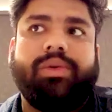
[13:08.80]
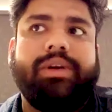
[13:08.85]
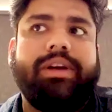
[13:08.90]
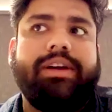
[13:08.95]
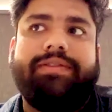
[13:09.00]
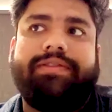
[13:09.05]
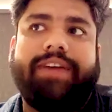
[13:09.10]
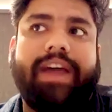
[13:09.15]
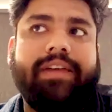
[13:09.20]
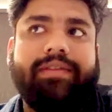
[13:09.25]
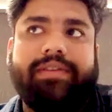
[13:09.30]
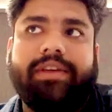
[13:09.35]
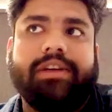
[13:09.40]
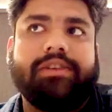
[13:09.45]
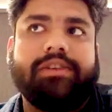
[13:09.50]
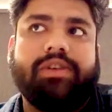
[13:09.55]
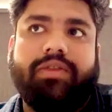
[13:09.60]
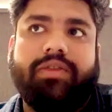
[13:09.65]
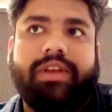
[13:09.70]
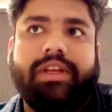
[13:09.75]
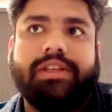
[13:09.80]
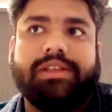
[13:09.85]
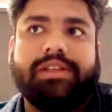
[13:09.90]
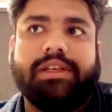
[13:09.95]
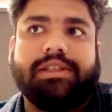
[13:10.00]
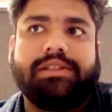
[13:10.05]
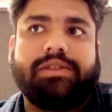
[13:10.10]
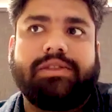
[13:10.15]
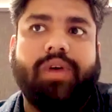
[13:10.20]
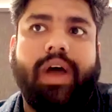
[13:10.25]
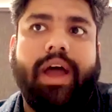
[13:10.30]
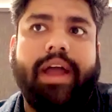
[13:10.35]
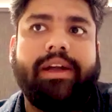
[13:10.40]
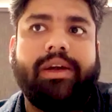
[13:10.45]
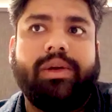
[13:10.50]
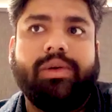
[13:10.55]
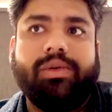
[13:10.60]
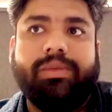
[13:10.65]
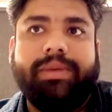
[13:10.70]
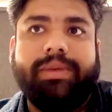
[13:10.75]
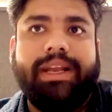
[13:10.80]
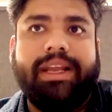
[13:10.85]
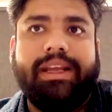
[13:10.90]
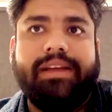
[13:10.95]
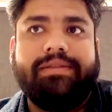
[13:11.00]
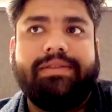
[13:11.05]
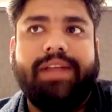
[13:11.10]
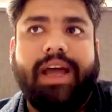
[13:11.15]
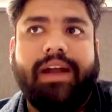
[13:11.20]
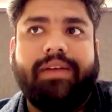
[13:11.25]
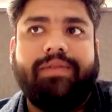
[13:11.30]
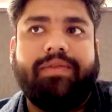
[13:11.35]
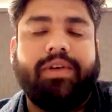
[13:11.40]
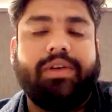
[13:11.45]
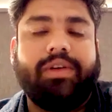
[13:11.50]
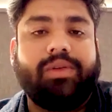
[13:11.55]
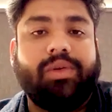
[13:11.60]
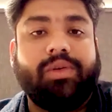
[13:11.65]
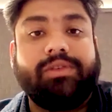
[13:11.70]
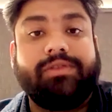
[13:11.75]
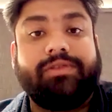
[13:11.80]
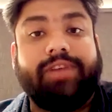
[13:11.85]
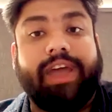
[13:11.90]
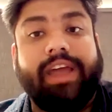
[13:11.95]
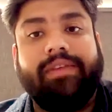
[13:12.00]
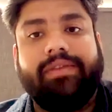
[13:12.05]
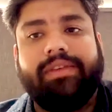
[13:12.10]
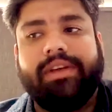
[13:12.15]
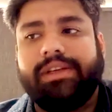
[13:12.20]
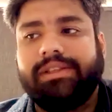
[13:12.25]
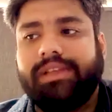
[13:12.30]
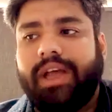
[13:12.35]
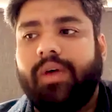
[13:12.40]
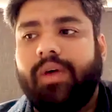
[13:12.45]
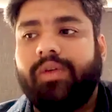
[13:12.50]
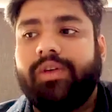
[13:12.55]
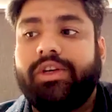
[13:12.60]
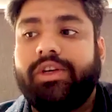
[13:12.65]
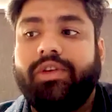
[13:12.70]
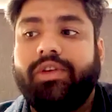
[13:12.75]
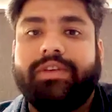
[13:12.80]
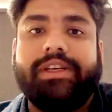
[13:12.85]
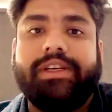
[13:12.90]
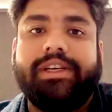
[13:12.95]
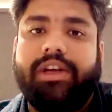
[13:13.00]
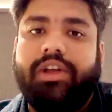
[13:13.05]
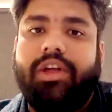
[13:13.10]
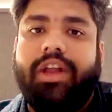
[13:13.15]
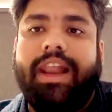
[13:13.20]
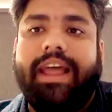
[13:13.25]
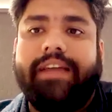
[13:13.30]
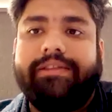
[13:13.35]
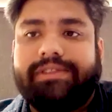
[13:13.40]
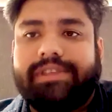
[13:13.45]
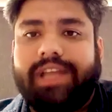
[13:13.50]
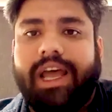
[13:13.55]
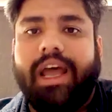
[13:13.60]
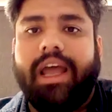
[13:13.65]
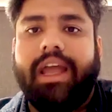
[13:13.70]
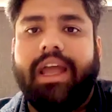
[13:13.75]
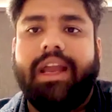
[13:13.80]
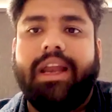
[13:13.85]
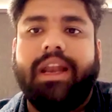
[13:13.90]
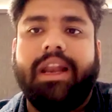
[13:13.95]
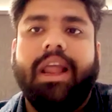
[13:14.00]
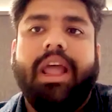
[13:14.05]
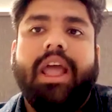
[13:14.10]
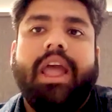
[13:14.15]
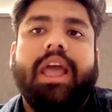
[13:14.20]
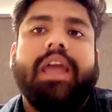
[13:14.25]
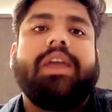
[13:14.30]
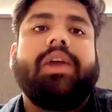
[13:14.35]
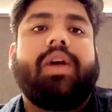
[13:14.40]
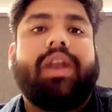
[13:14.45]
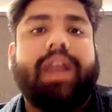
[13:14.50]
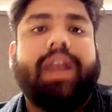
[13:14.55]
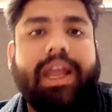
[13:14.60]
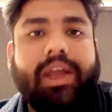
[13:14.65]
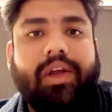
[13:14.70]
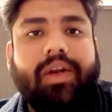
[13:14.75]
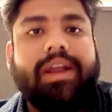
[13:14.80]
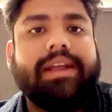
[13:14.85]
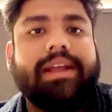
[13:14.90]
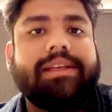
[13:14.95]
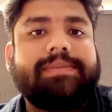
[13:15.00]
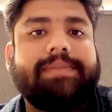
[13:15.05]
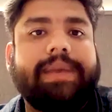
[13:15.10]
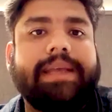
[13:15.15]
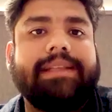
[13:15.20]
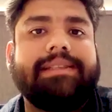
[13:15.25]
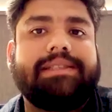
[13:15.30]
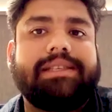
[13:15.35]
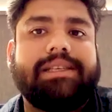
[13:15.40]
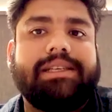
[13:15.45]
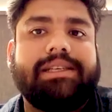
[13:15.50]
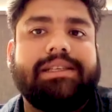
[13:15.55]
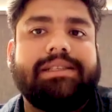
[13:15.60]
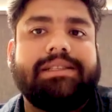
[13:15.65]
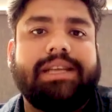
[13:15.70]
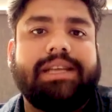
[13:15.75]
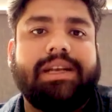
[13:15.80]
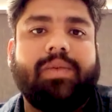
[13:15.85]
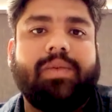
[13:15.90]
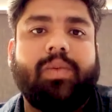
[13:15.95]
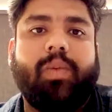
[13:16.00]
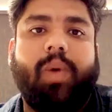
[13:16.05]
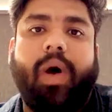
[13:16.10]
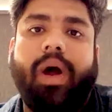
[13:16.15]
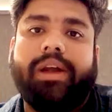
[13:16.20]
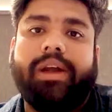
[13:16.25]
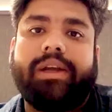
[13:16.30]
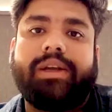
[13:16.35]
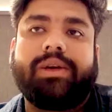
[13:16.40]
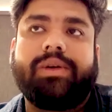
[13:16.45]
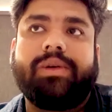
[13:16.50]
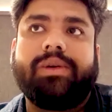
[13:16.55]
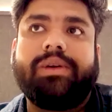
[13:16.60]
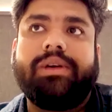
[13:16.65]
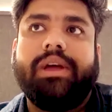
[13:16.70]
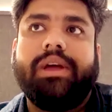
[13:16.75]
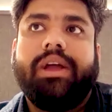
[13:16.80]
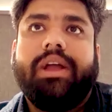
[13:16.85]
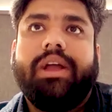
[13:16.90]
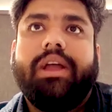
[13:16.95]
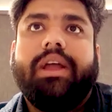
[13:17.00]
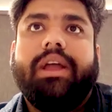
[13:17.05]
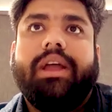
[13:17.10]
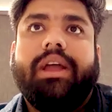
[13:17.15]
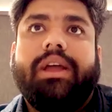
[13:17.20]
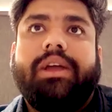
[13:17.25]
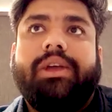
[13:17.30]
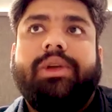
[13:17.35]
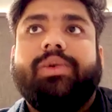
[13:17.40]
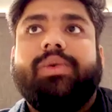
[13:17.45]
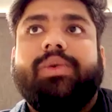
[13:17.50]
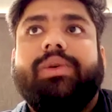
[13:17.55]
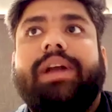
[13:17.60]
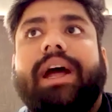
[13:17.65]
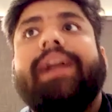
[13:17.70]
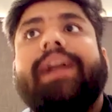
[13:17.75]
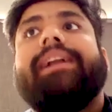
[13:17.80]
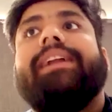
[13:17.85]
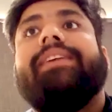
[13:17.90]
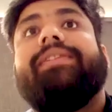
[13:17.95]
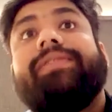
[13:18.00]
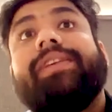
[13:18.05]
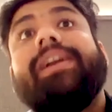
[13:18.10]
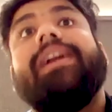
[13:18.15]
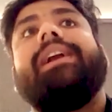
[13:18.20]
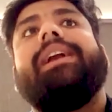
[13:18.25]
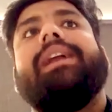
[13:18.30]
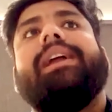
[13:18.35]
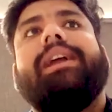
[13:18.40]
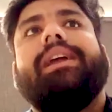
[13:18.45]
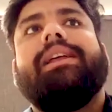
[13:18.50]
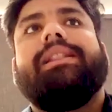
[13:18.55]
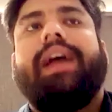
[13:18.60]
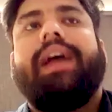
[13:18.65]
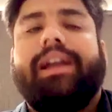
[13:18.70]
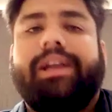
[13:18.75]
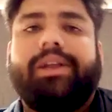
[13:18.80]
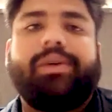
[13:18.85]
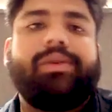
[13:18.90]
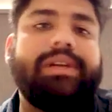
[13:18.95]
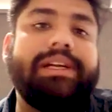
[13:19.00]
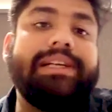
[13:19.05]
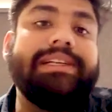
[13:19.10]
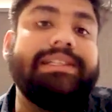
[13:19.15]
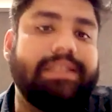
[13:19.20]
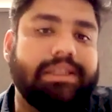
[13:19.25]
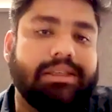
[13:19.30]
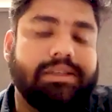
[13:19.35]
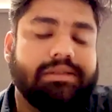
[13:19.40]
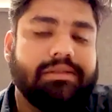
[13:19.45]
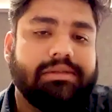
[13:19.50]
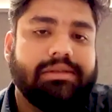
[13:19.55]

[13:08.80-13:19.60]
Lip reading: did 5 years of research. So I do believe that for those 5 years, how did you fund your lifestyle, your regular expenses, and what could you done differently that you didn't?